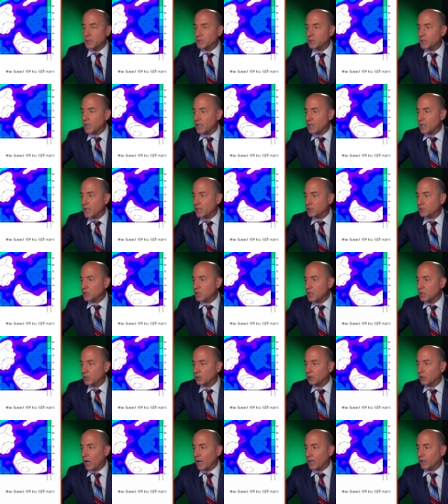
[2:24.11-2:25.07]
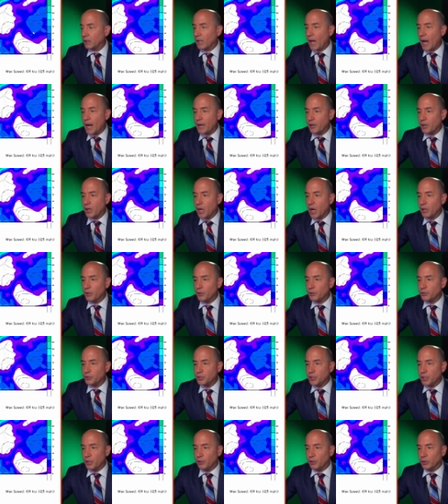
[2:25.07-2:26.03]
You see this? A lot of lighter
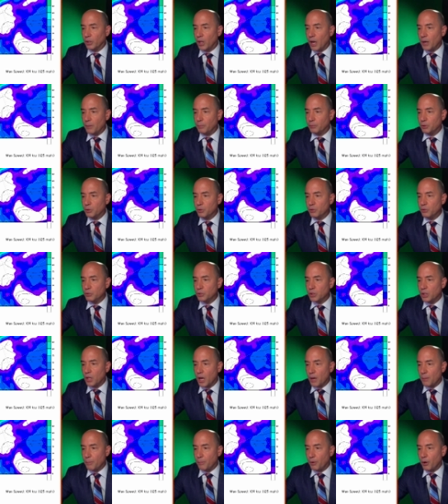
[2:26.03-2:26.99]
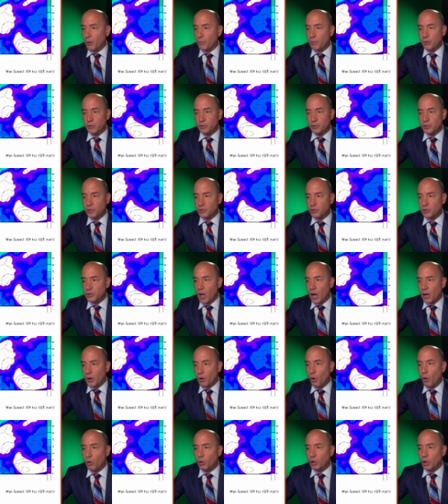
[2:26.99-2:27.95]
colors here, a lot of blues, a lot of purples. There's
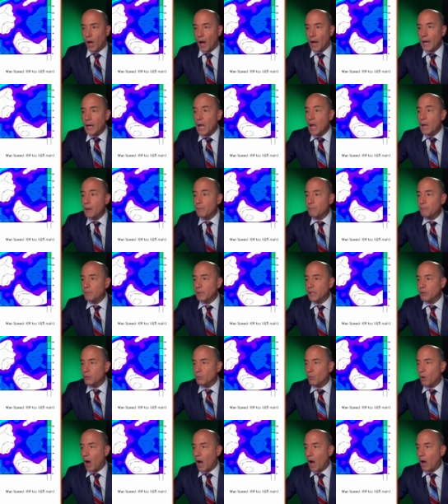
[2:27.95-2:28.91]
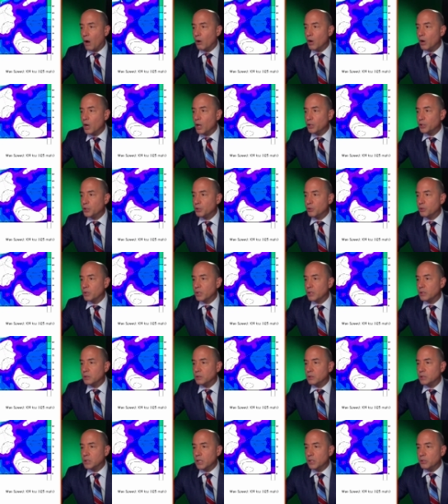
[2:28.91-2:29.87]
not a whole lot. Meanwhile, you
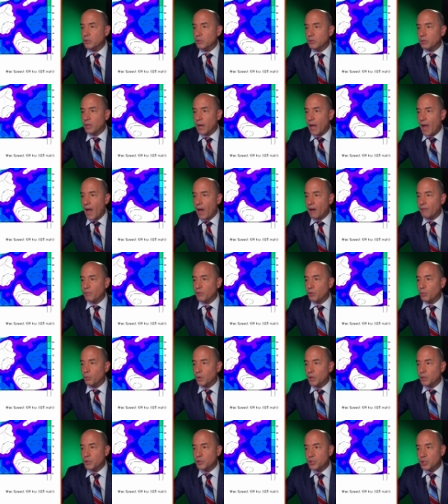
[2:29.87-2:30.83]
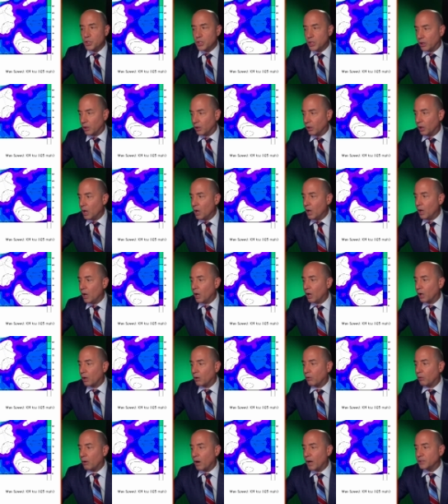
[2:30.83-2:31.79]
continue to have the wind shear
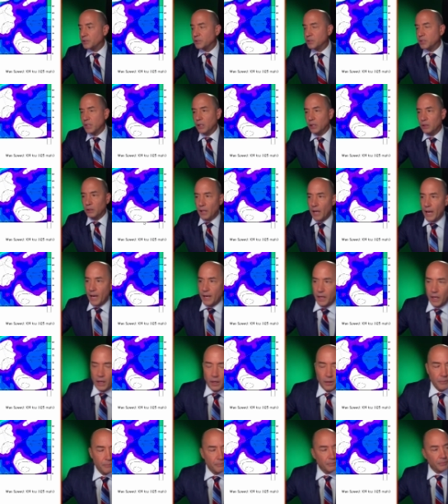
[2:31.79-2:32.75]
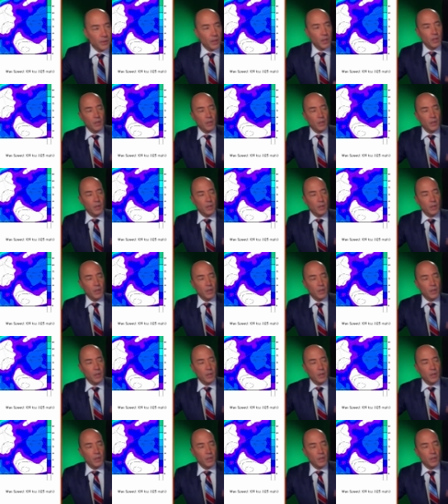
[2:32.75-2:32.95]
across the Atlantic.